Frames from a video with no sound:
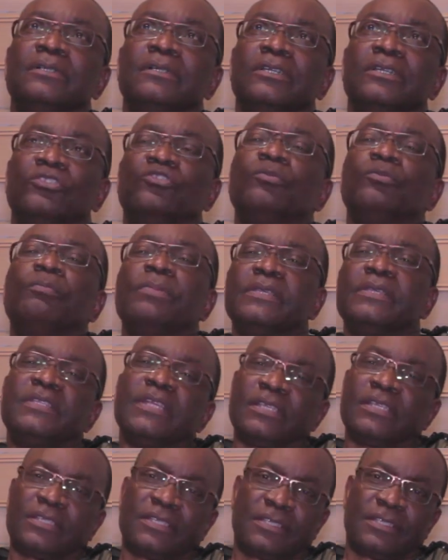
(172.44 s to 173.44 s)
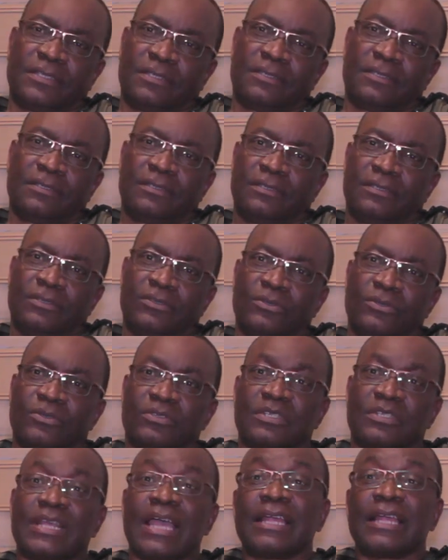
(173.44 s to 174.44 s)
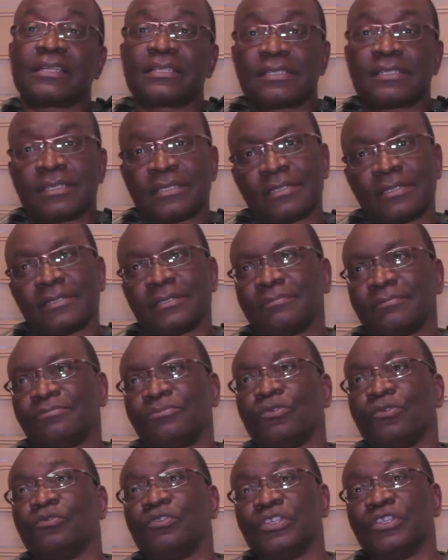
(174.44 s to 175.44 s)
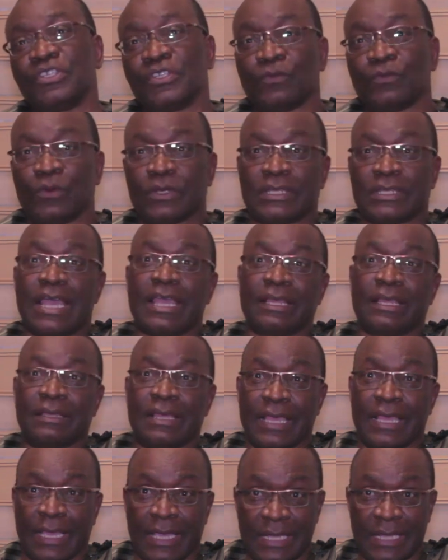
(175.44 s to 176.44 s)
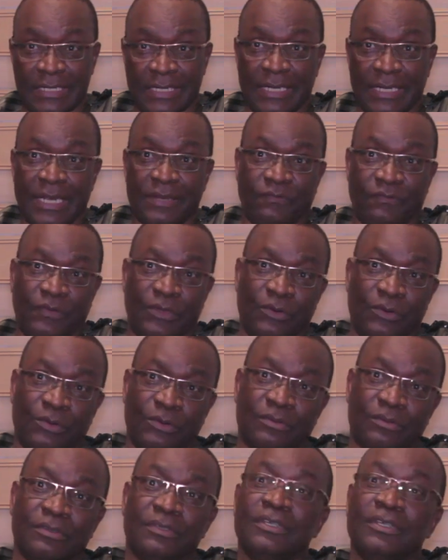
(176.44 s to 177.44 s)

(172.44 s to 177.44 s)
into business to start producing what I encountered at FIRO,